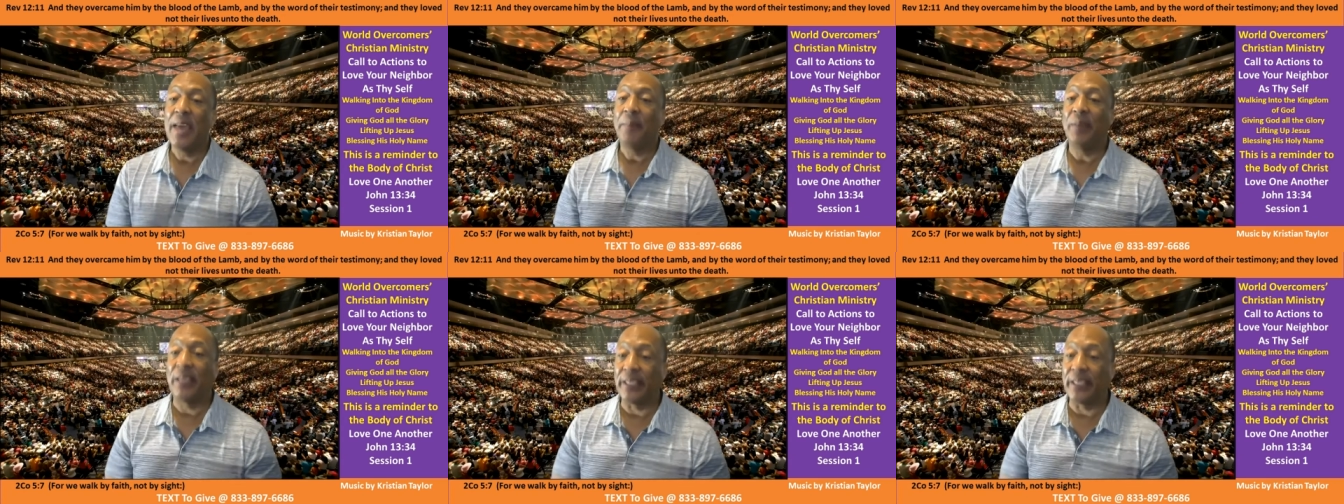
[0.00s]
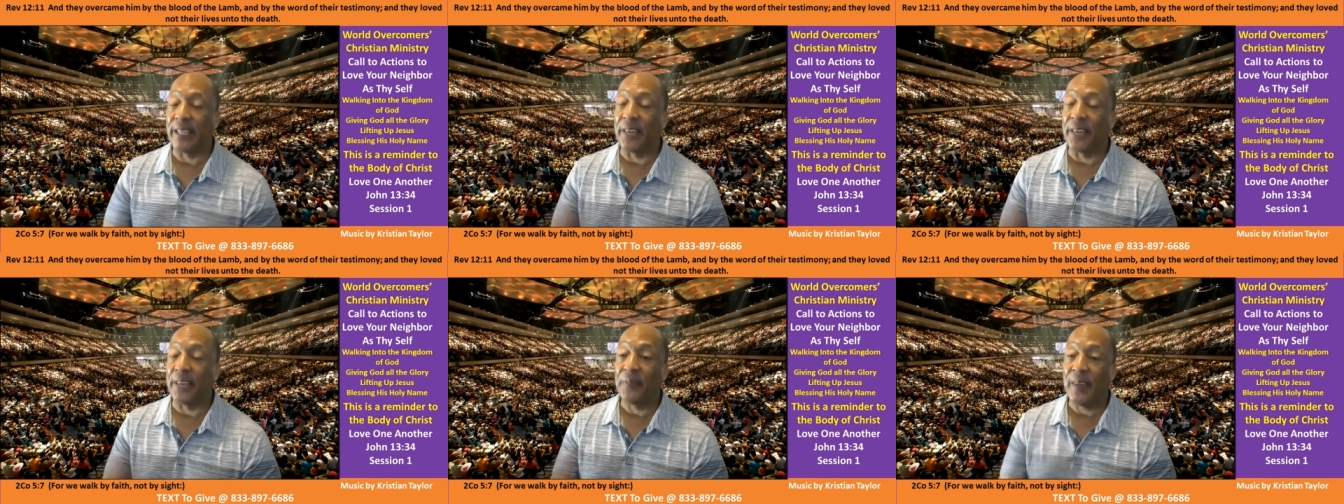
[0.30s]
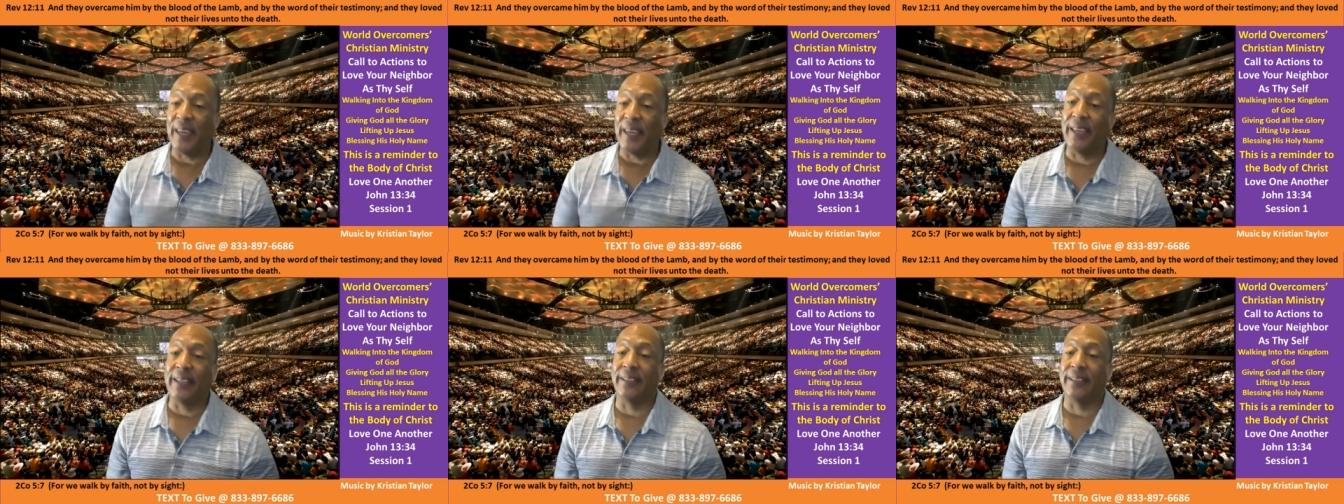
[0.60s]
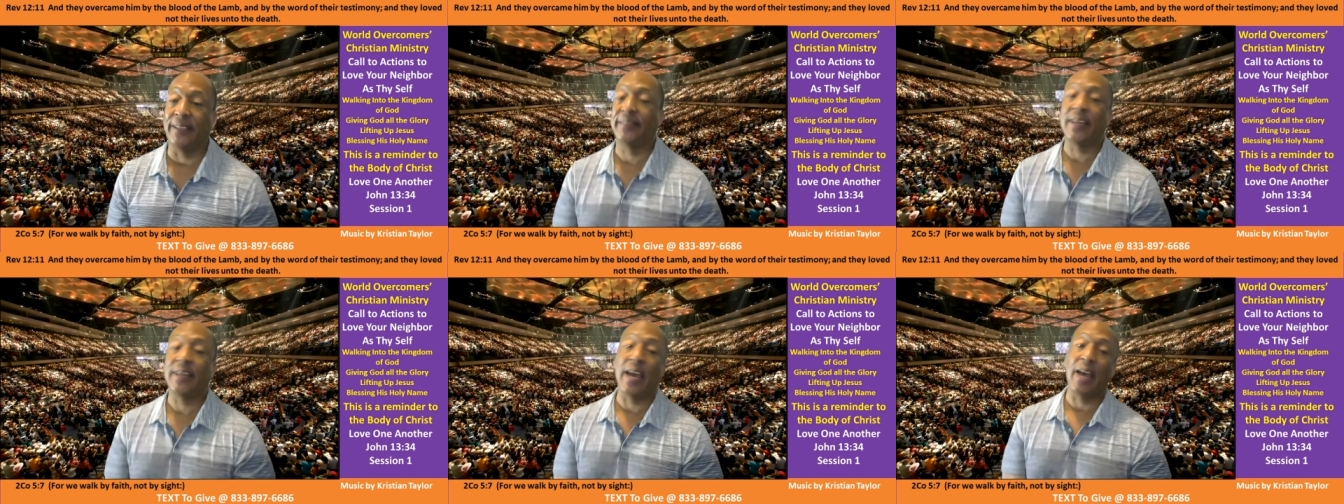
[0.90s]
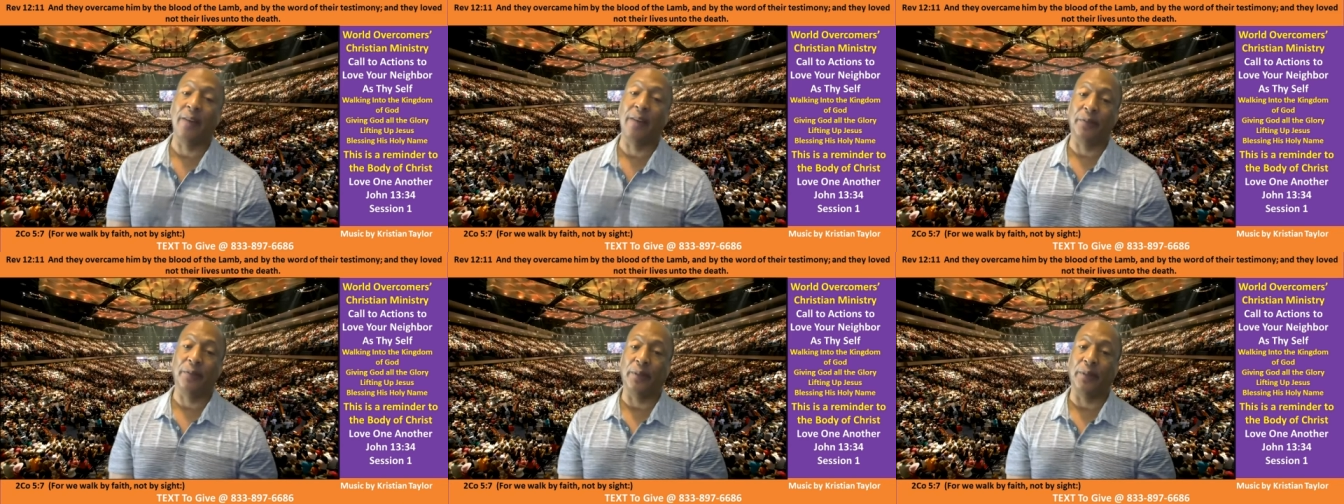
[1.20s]
because I think it's
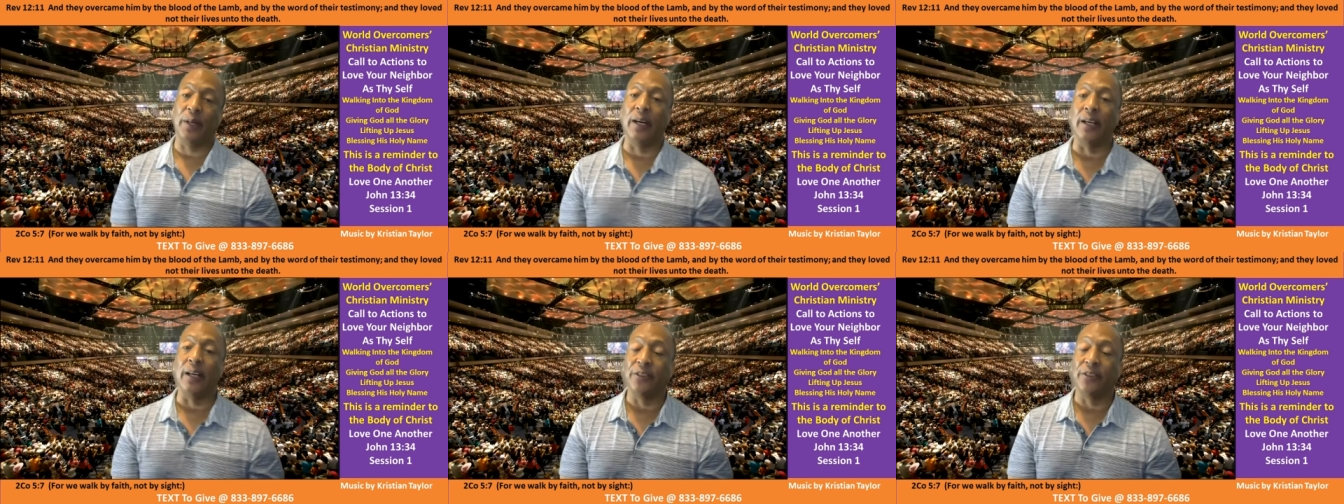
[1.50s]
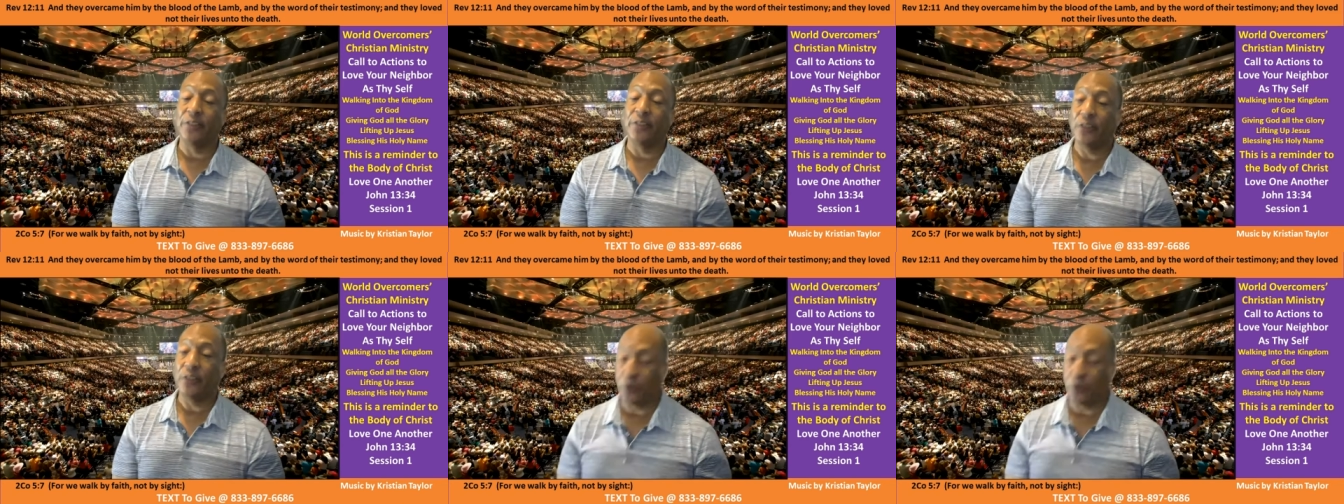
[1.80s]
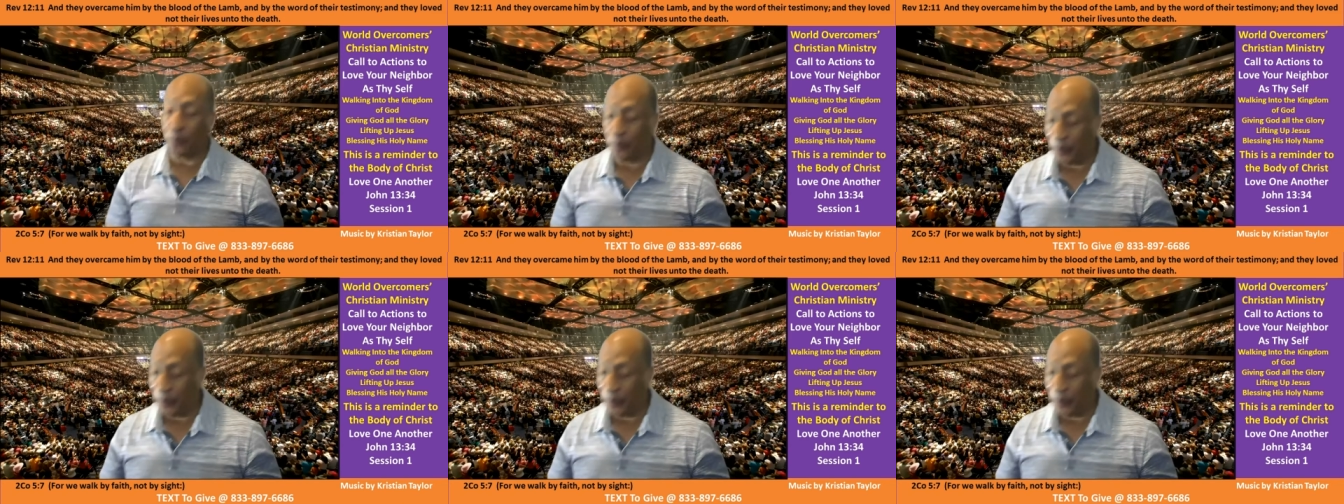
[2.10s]
time for us to